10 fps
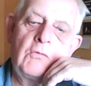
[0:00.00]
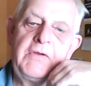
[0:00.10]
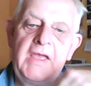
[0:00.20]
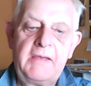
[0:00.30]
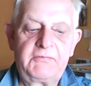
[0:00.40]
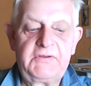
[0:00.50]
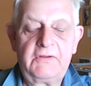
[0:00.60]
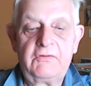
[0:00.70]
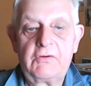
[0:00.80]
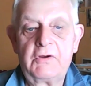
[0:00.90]
We have to
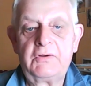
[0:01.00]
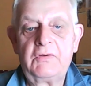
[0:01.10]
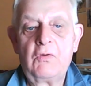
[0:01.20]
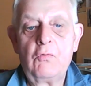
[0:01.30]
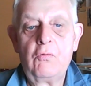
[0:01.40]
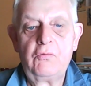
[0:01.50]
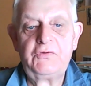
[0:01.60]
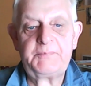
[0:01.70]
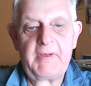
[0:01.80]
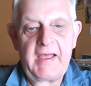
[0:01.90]
learn
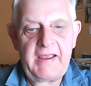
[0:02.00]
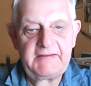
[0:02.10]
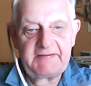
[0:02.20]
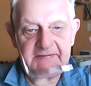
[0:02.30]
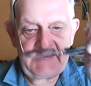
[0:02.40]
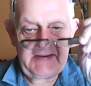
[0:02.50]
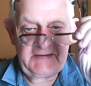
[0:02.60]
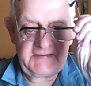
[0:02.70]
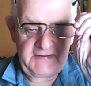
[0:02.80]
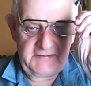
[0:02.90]
who's behind the
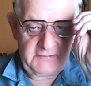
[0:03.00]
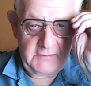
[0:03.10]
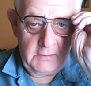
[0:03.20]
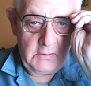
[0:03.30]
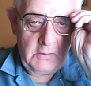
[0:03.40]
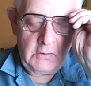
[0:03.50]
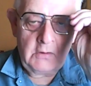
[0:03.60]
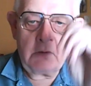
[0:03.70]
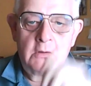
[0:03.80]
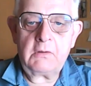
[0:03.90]
scenes in
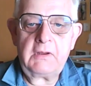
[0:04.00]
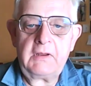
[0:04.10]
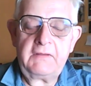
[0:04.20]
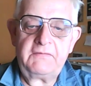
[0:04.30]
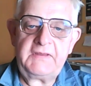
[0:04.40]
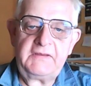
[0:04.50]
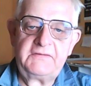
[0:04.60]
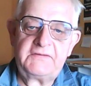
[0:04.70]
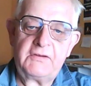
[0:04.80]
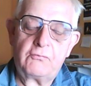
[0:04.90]

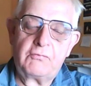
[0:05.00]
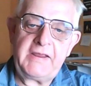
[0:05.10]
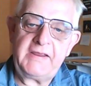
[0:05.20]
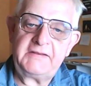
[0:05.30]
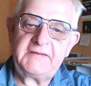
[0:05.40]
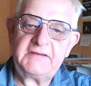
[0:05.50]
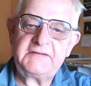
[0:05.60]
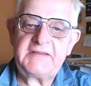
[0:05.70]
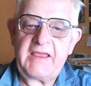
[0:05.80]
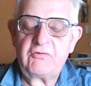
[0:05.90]
these raids
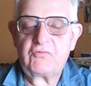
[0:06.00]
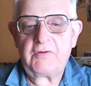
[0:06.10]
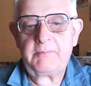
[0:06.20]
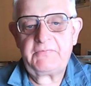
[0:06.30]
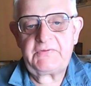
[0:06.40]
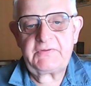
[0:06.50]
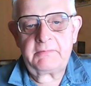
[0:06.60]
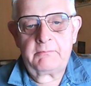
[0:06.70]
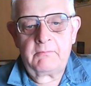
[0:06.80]
and tantrums.